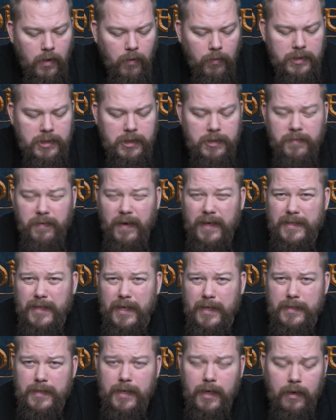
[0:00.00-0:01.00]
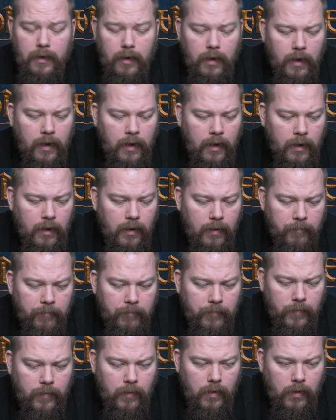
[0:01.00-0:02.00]
which is fantastic.
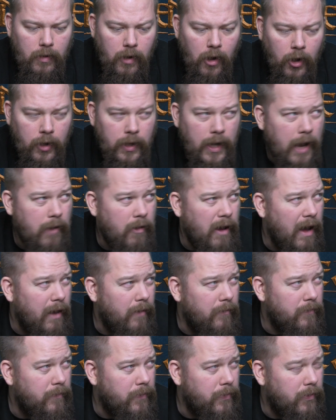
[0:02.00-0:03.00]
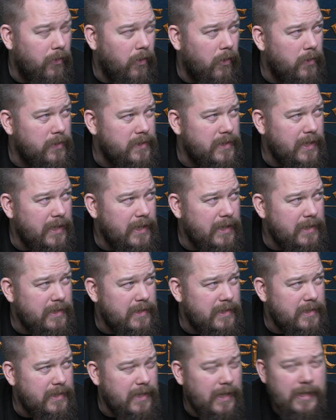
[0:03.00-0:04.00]
I now have
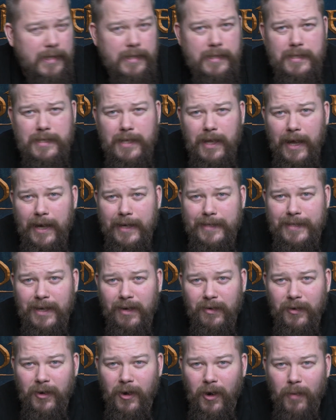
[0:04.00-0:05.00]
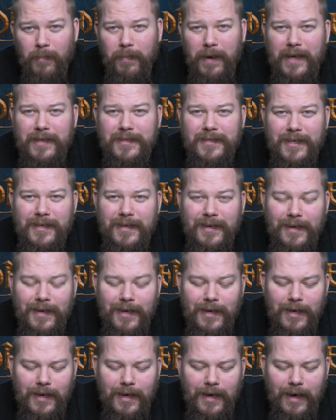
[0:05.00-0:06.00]
36 Lake-town Guard painted,
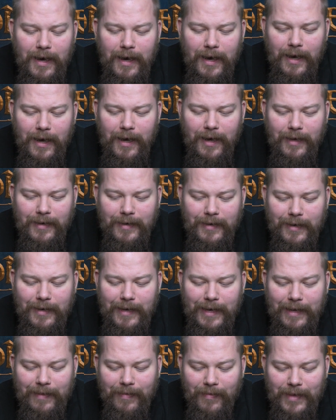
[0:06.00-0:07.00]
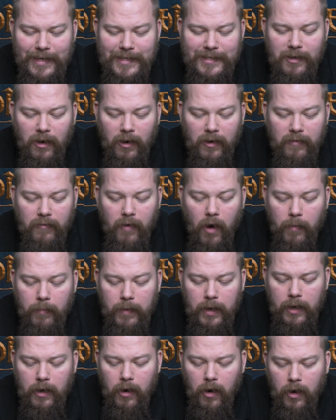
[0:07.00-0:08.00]
and in this kind of
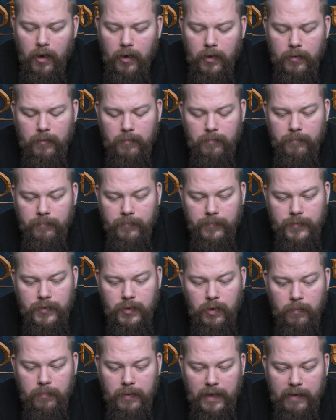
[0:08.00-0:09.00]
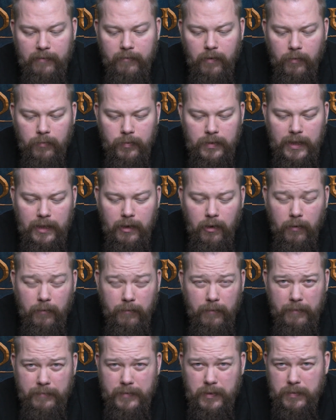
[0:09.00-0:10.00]
army I do believe I would need like
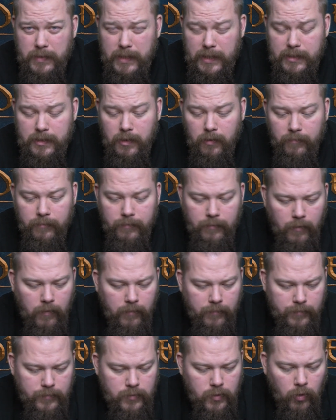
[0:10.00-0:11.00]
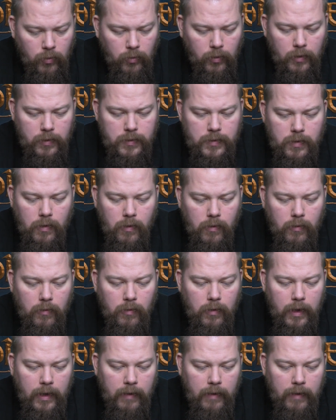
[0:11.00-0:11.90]
50 or 60 of total, so